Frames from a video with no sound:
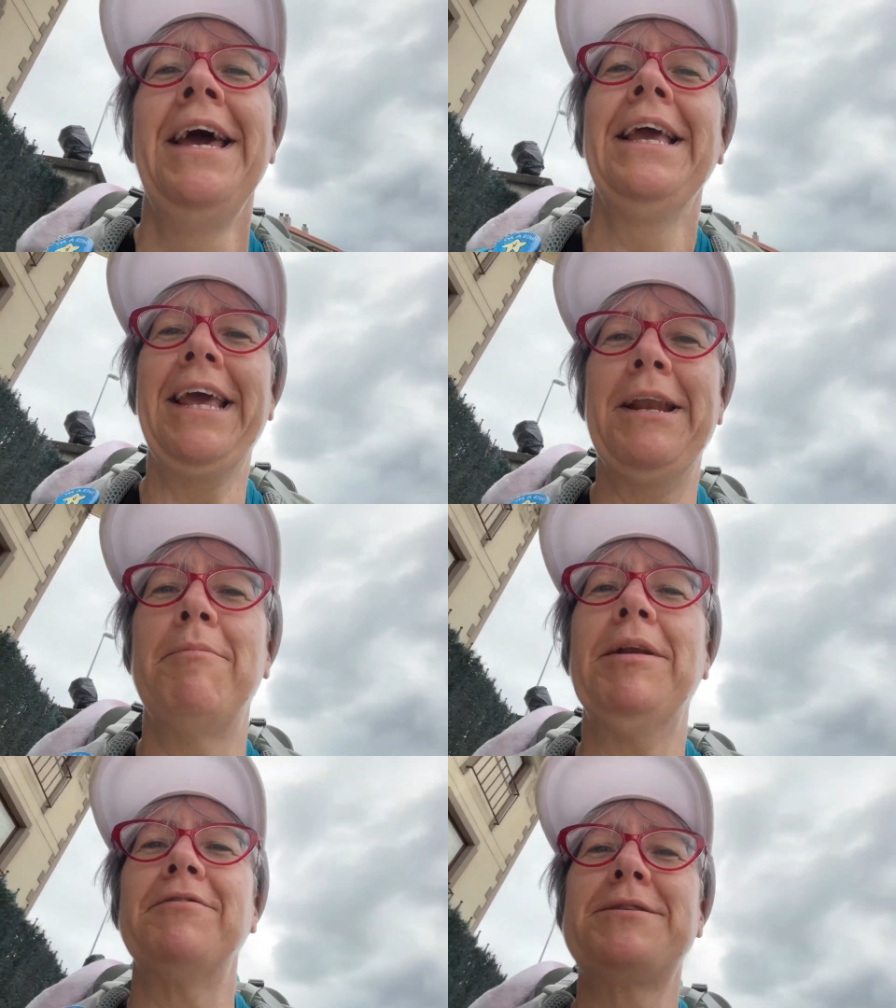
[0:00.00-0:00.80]
getting a
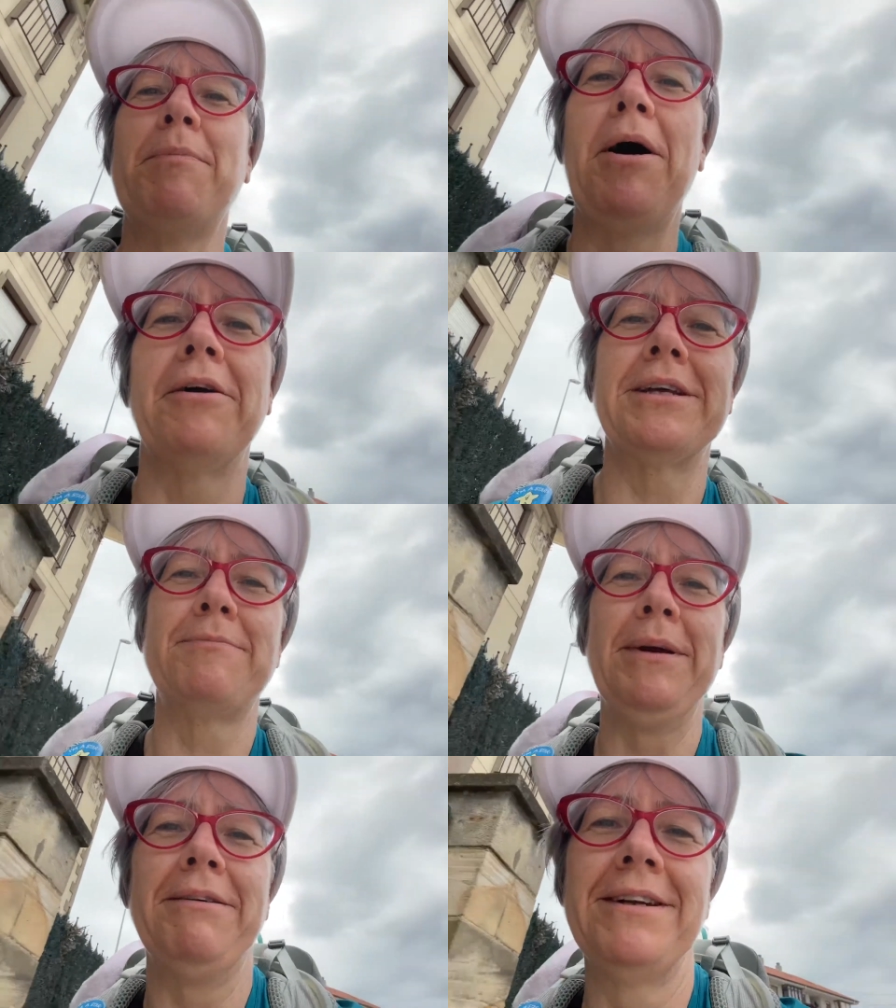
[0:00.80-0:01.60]
bit of a spa
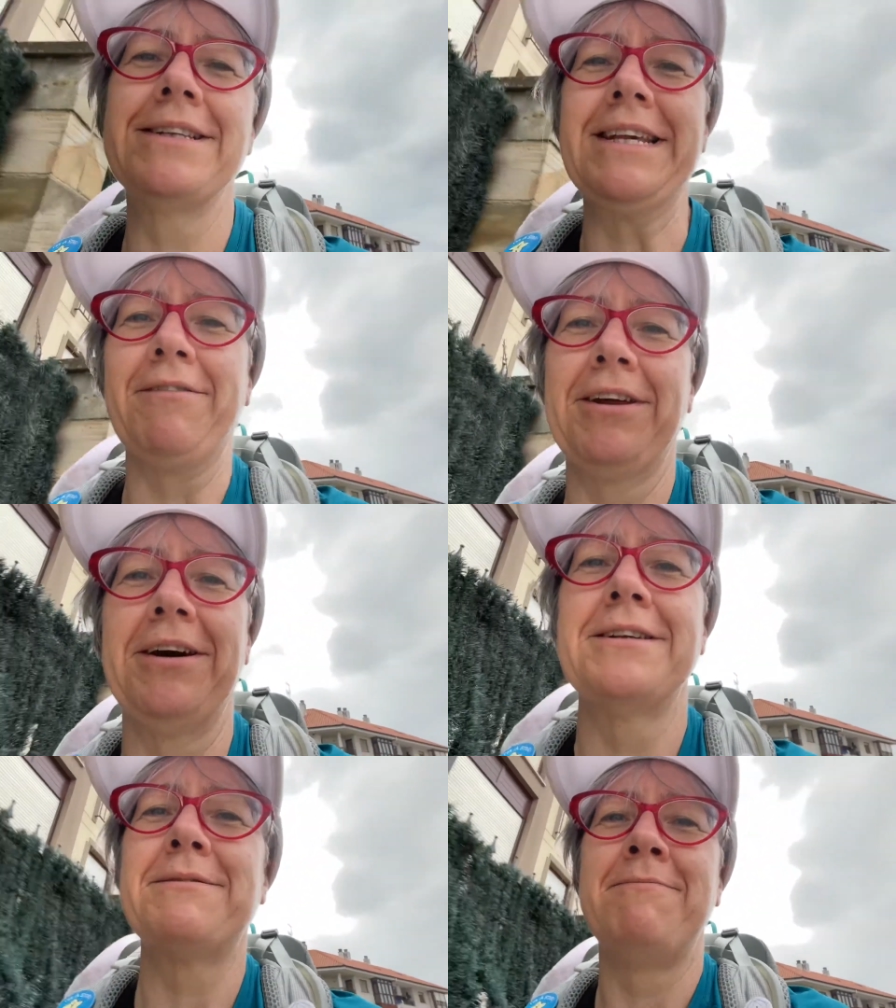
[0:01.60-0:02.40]
experience, having a
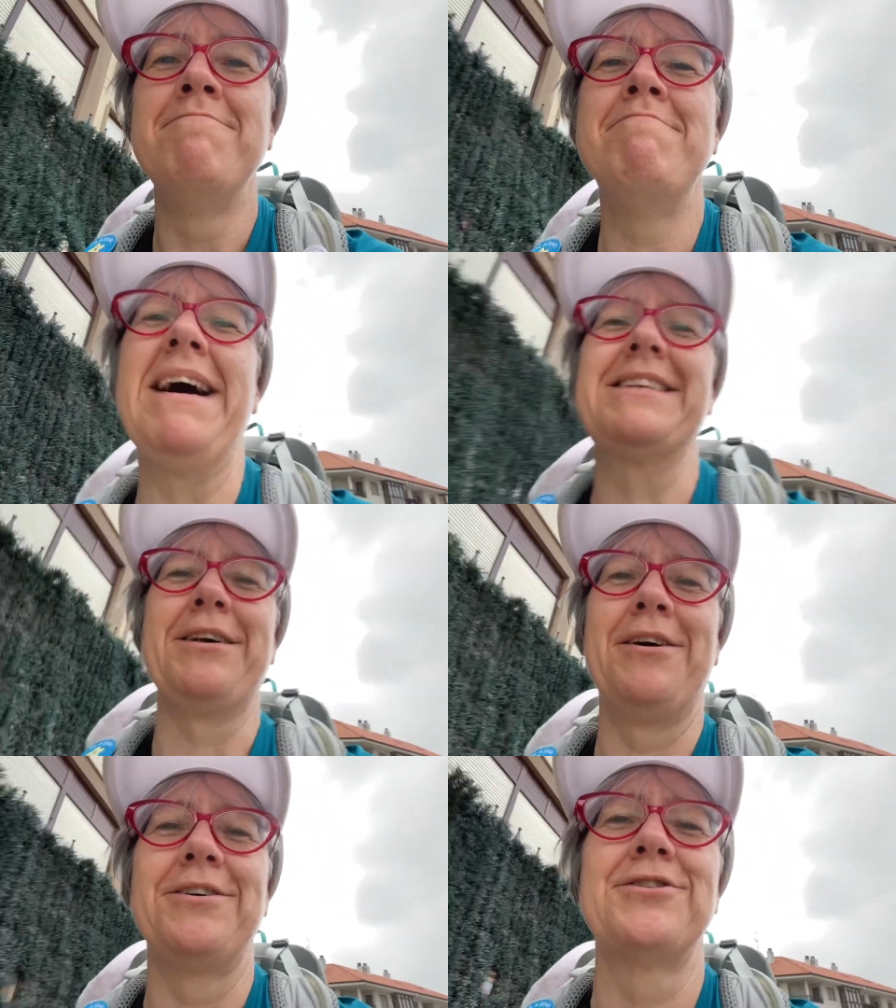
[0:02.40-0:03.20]
nice
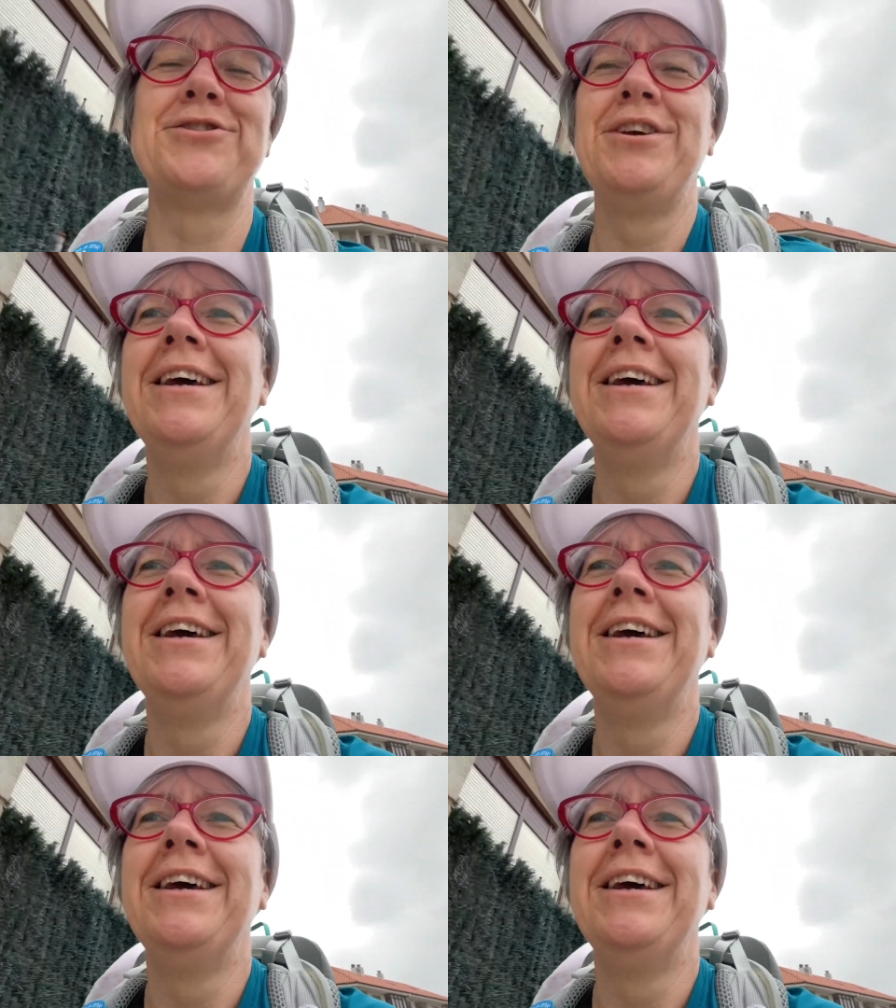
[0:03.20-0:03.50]
massage,